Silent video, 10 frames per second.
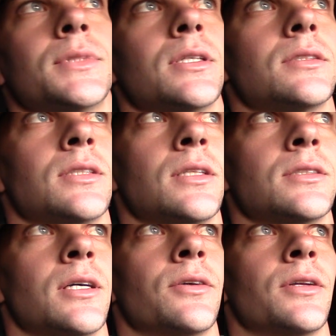Sun's
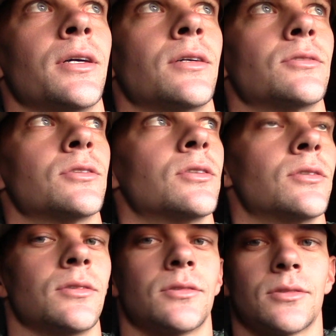out now, so
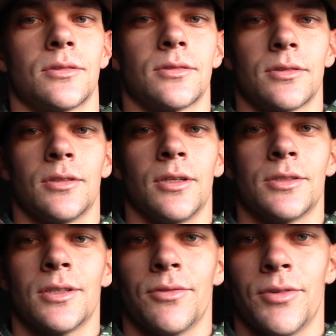let's cross
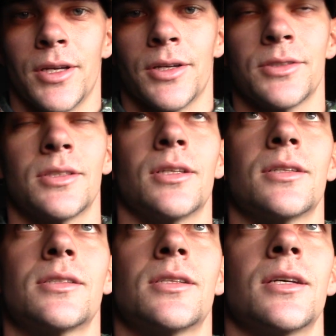our fingers that it
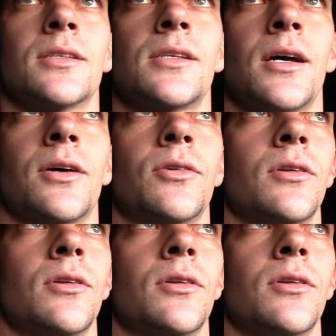stays out.